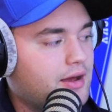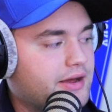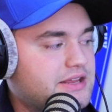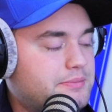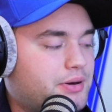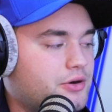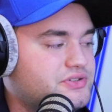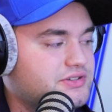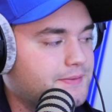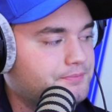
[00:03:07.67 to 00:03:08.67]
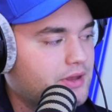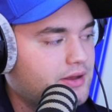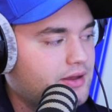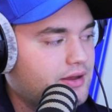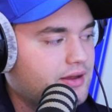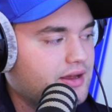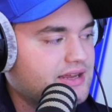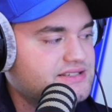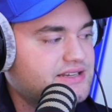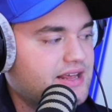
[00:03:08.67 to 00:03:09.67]
He posted
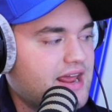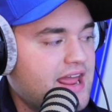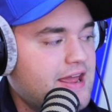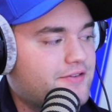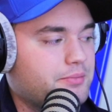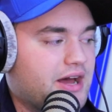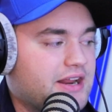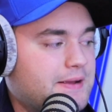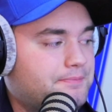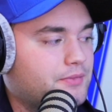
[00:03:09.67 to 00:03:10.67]
and said, "Hey, everybody,